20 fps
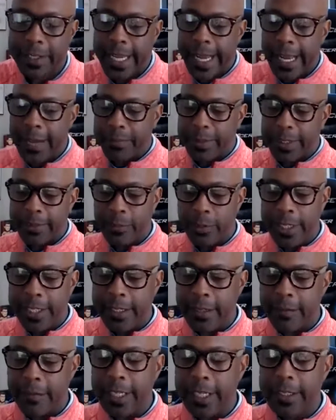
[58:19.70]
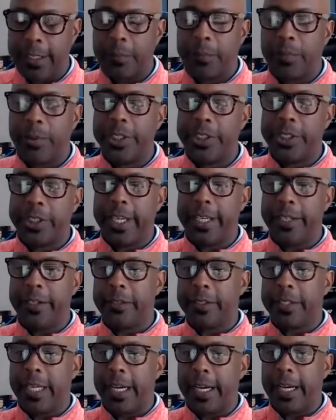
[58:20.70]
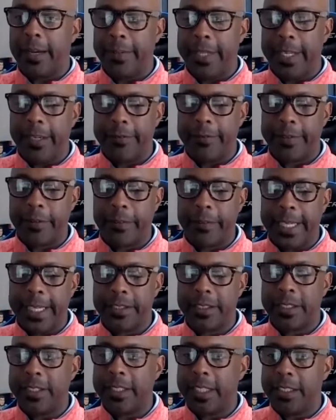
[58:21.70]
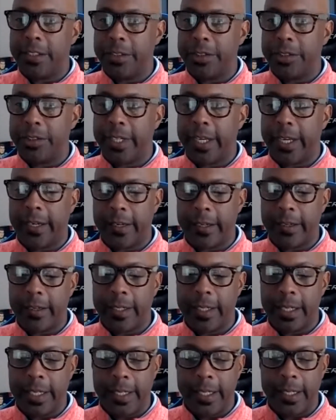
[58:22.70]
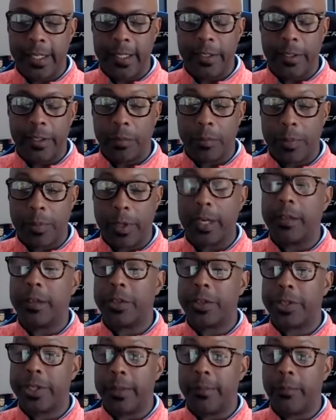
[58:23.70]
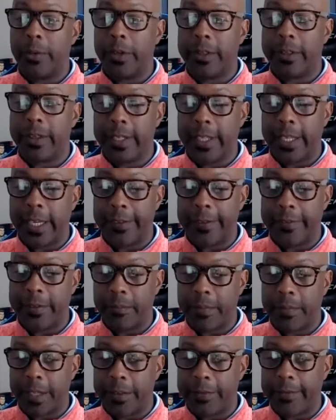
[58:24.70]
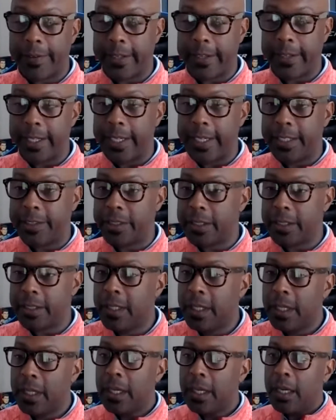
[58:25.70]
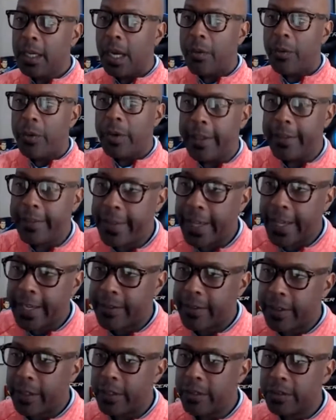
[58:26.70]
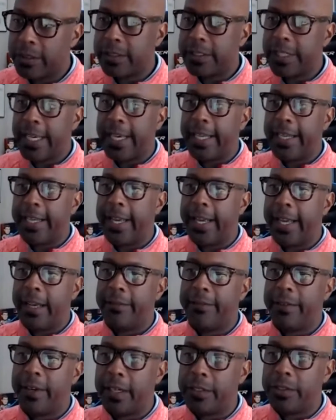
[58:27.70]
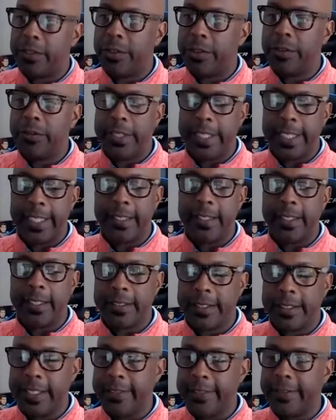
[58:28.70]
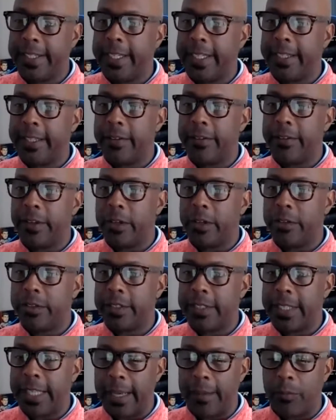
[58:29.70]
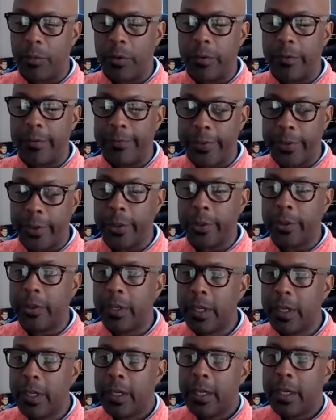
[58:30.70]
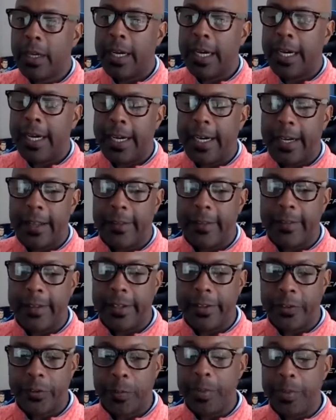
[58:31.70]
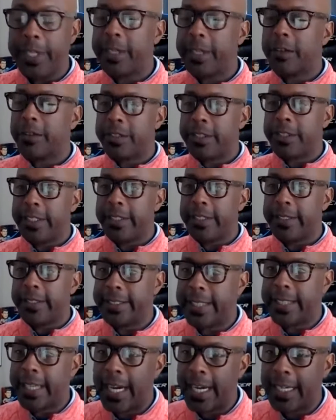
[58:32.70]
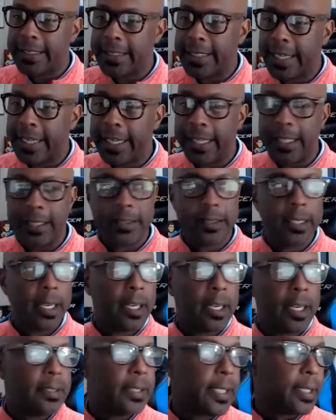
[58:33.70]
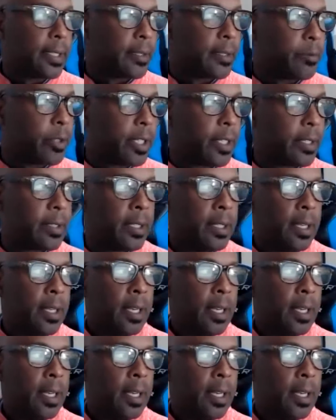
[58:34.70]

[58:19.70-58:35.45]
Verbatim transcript: Kaplin, we greatly appreciate your time, the information that you shared, and your partnership with the Life and Breath Foundation. I want to thank those that have uh, tuned in this evening and those that will view uh, this speaker series content uh, dealing with